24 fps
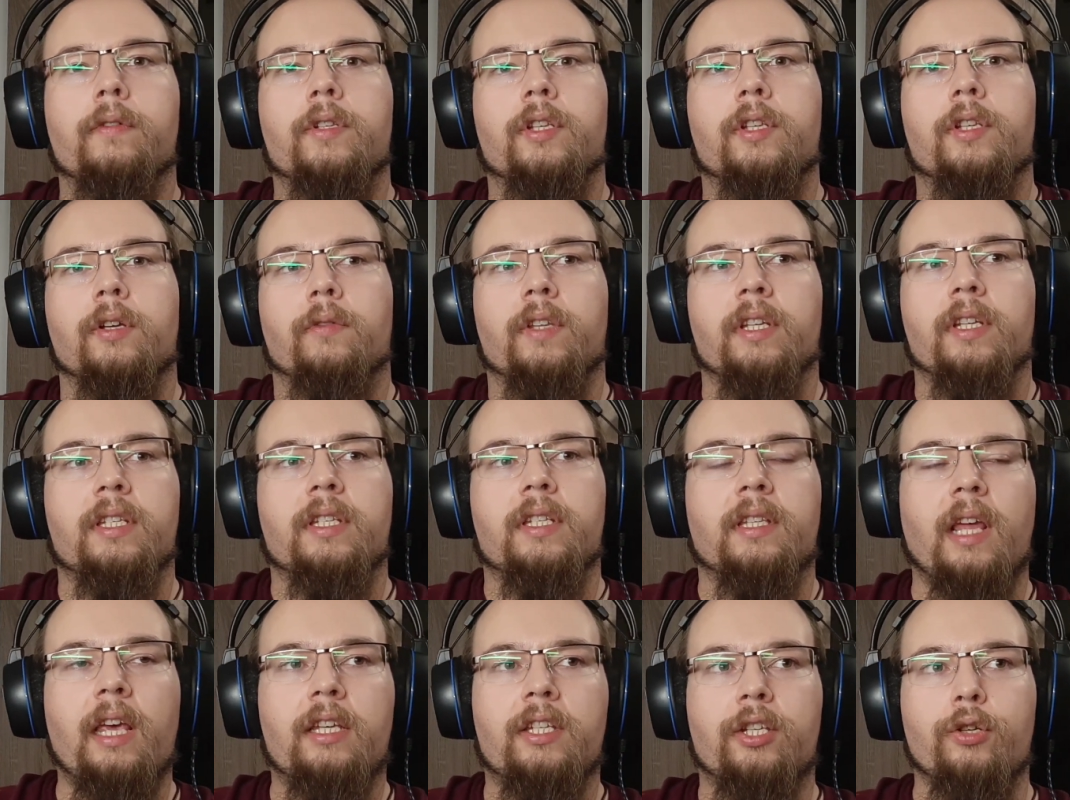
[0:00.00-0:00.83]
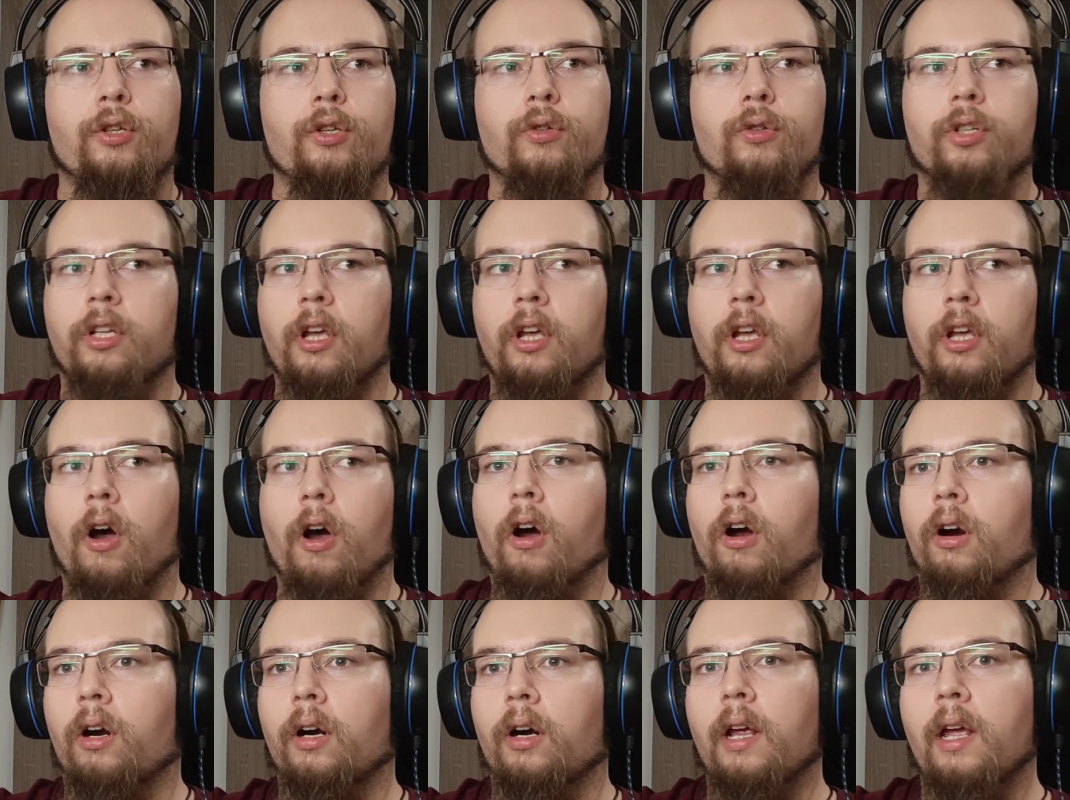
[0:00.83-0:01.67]
So the stakes usually
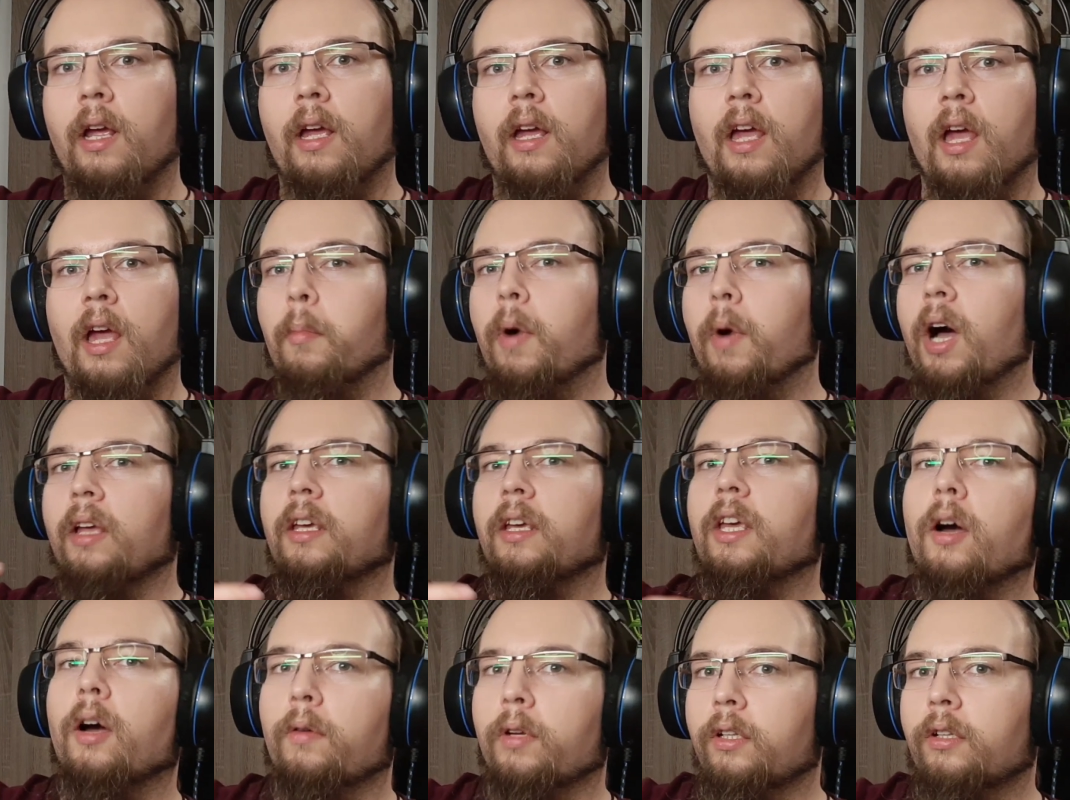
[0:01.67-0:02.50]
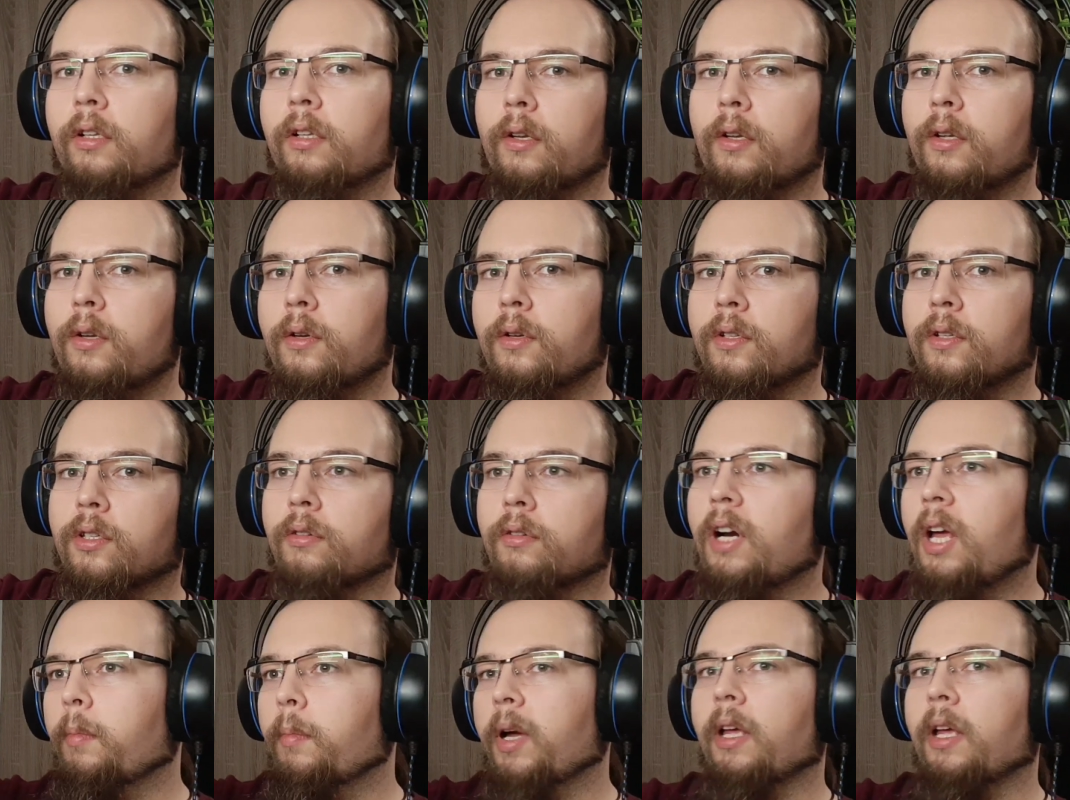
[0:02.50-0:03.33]
are, am I going to lose
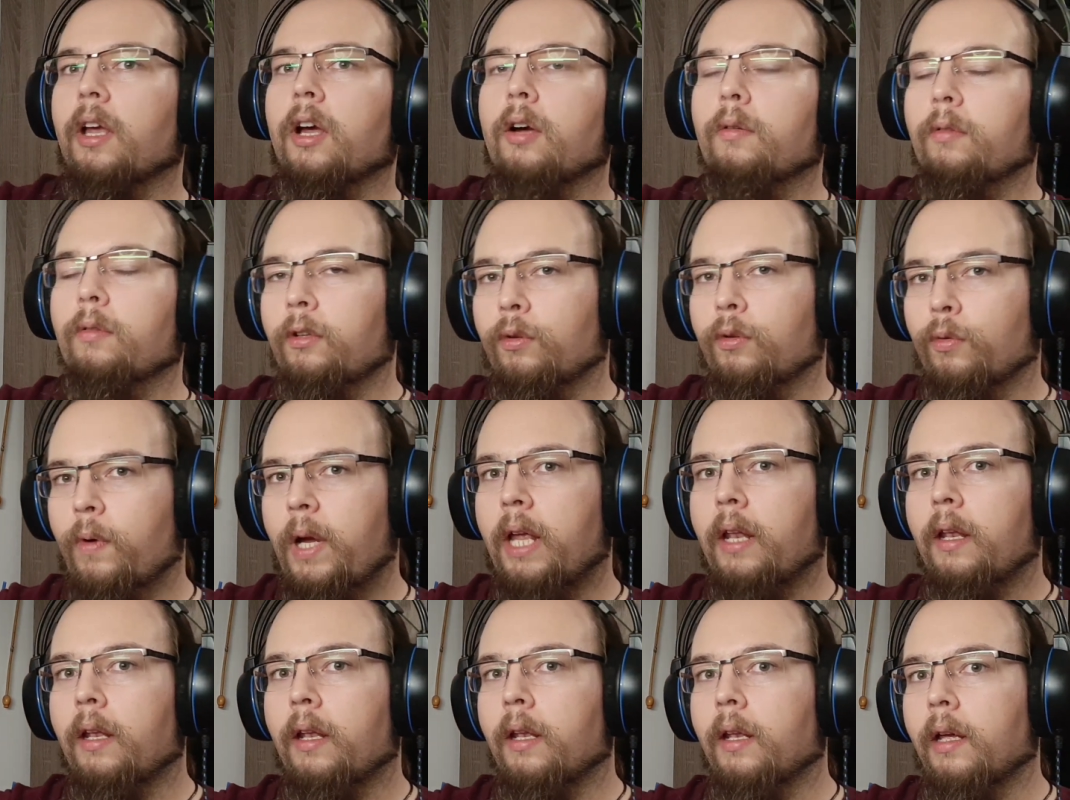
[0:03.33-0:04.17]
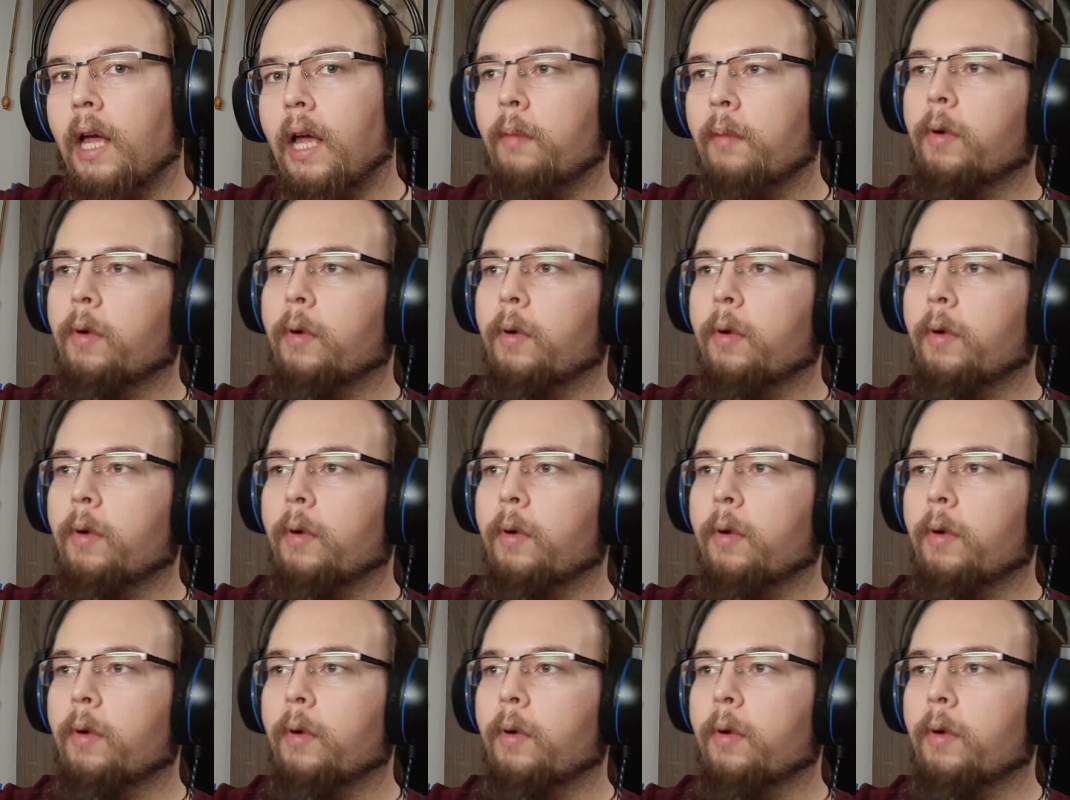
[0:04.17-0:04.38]
or am I going to win?